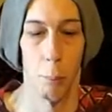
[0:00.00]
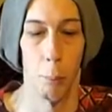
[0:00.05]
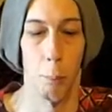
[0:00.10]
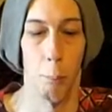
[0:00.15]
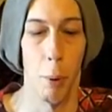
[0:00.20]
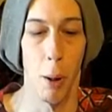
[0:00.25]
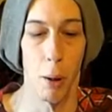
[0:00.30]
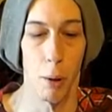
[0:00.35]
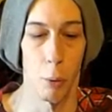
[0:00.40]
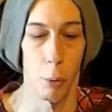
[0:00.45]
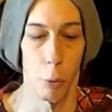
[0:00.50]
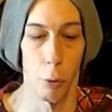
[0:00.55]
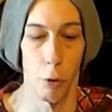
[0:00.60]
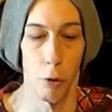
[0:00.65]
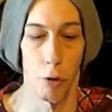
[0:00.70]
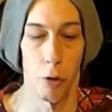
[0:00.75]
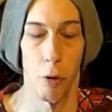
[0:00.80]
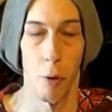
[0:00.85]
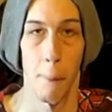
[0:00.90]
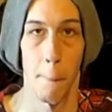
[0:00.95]

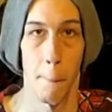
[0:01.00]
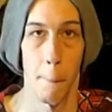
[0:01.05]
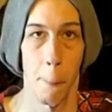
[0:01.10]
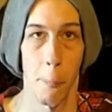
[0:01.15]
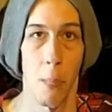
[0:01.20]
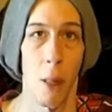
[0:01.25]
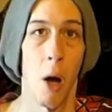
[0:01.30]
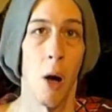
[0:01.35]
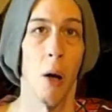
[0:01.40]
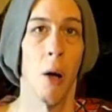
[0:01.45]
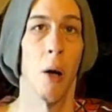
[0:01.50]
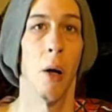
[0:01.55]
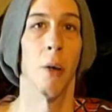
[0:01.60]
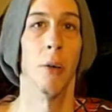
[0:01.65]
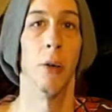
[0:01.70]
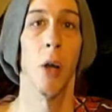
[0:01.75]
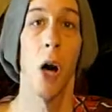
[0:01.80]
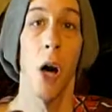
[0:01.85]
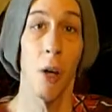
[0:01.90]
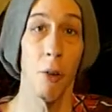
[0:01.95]
buckles,
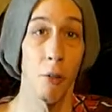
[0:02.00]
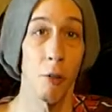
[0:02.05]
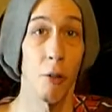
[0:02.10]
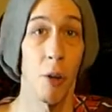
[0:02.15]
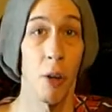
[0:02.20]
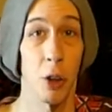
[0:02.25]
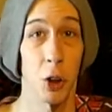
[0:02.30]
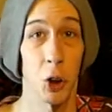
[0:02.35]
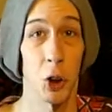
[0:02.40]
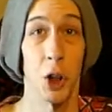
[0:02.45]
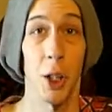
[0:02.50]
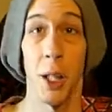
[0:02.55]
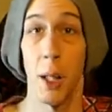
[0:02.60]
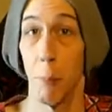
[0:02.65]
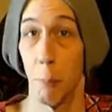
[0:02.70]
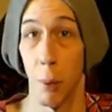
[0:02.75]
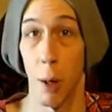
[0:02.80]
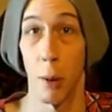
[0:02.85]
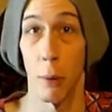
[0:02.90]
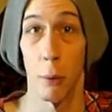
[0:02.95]
non-functioning
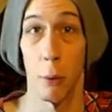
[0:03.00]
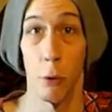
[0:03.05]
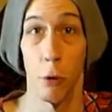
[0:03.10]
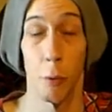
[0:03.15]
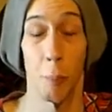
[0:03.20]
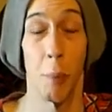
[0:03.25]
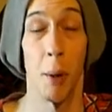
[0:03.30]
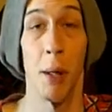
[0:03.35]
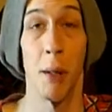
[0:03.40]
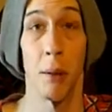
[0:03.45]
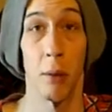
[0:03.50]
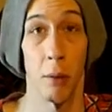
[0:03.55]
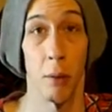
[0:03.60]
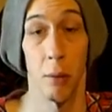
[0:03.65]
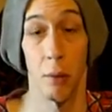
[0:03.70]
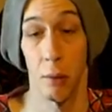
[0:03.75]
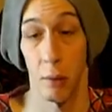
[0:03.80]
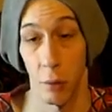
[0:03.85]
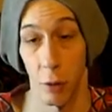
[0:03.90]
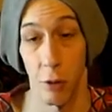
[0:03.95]
buckles, but
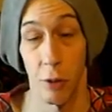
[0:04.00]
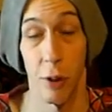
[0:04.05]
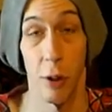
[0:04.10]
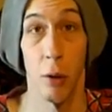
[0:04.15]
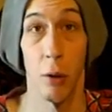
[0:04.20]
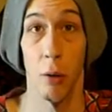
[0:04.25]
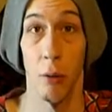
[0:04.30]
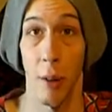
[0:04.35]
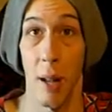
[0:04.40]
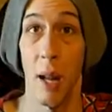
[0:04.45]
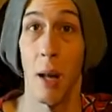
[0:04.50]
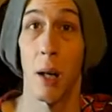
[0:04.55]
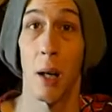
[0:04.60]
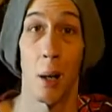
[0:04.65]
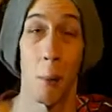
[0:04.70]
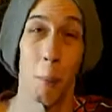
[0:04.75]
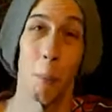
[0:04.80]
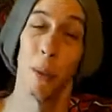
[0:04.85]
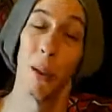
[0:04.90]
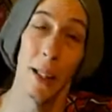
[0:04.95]
still they
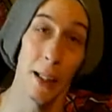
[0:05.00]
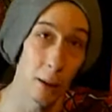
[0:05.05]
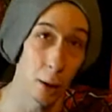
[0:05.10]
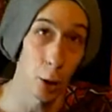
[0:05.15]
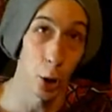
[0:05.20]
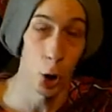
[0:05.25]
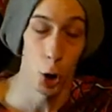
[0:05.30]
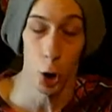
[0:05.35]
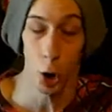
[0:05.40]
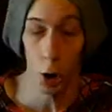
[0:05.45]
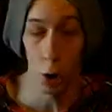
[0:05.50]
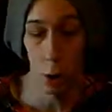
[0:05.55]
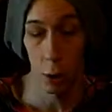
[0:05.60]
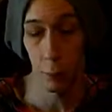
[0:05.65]
complete the look.